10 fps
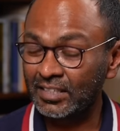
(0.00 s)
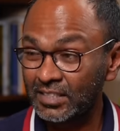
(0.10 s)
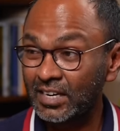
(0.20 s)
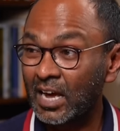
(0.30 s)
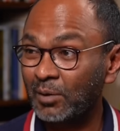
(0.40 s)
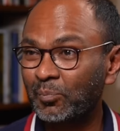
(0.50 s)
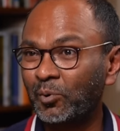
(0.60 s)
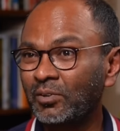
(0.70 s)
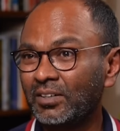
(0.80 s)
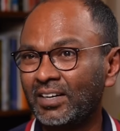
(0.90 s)
There is an
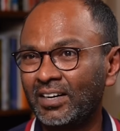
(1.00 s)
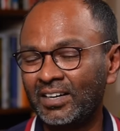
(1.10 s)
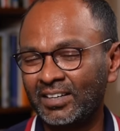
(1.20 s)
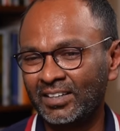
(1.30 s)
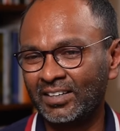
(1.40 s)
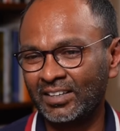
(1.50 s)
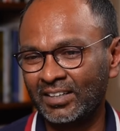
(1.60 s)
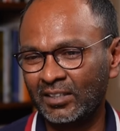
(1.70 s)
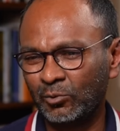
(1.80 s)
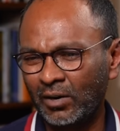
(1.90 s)
airport. And
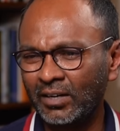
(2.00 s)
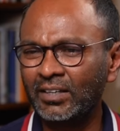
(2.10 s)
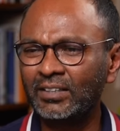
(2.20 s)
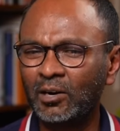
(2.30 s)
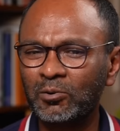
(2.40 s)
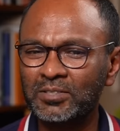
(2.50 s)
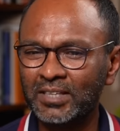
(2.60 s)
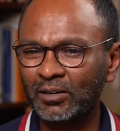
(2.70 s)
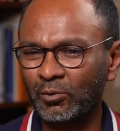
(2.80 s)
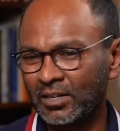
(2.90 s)
the only
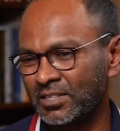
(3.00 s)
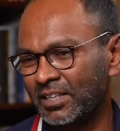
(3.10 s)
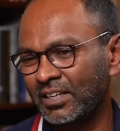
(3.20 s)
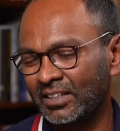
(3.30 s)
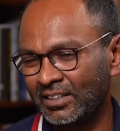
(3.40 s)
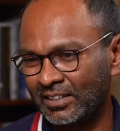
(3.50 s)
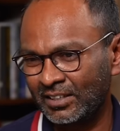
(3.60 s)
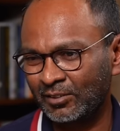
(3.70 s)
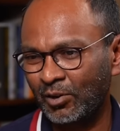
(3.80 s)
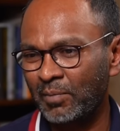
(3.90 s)
downside what I see in
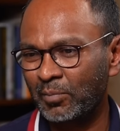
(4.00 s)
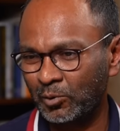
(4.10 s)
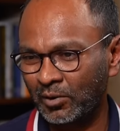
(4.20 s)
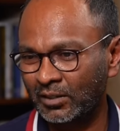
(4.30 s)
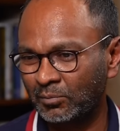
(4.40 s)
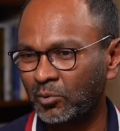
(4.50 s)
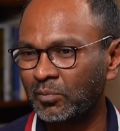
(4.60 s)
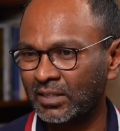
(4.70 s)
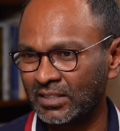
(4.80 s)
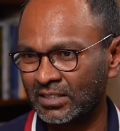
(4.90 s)
Coimbatore at the
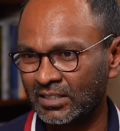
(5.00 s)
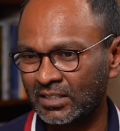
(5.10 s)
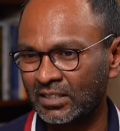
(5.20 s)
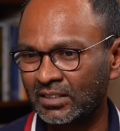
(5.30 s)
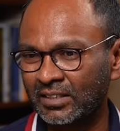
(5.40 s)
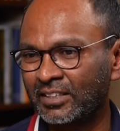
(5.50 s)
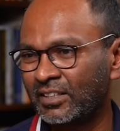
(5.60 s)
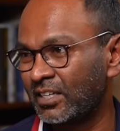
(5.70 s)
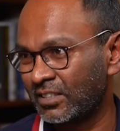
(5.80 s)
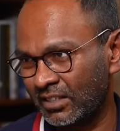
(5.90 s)
moment is it's the
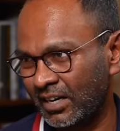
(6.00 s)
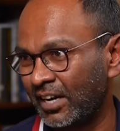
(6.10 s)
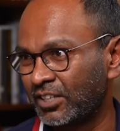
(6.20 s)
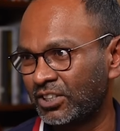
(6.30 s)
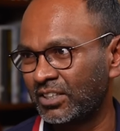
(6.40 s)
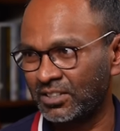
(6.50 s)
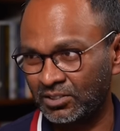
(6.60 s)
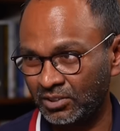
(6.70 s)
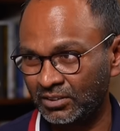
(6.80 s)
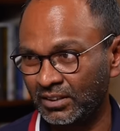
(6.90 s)
international connection is
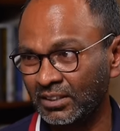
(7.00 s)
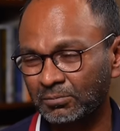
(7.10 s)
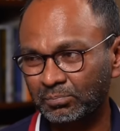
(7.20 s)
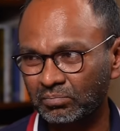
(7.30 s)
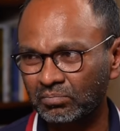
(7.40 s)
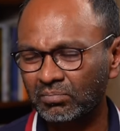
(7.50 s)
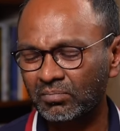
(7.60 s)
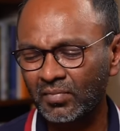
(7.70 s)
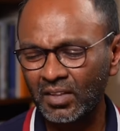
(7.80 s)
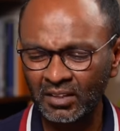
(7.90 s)
not there.
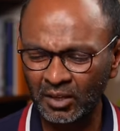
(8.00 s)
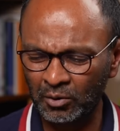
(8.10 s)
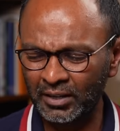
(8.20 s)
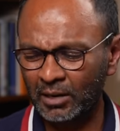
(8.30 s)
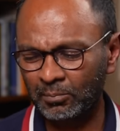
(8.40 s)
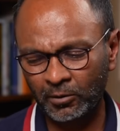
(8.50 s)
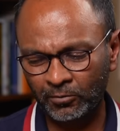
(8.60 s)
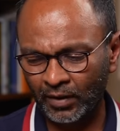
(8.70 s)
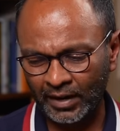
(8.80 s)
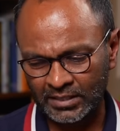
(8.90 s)
There are only a couple
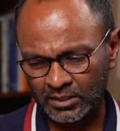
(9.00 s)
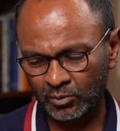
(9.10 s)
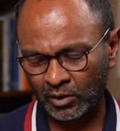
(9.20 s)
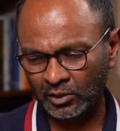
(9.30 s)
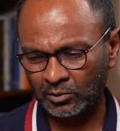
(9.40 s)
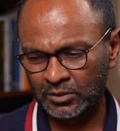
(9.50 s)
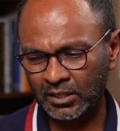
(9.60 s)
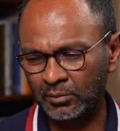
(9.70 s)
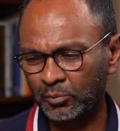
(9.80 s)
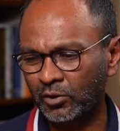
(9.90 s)
of flights, one to
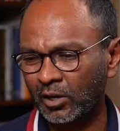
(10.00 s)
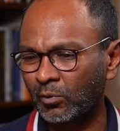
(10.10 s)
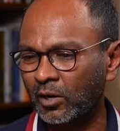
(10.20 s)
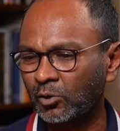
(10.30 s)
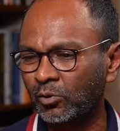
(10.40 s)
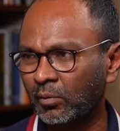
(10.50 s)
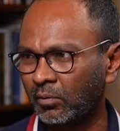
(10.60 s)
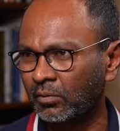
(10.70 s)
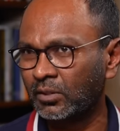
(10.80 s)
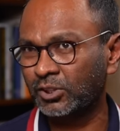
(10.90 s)
Singapore and one
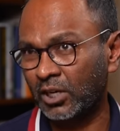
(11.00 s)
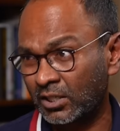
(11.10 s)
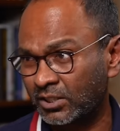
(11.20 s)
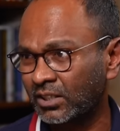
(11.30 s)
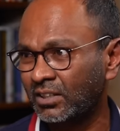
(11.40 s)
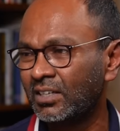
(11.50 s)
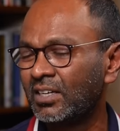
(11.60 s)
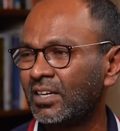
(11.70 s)
to Sharjah.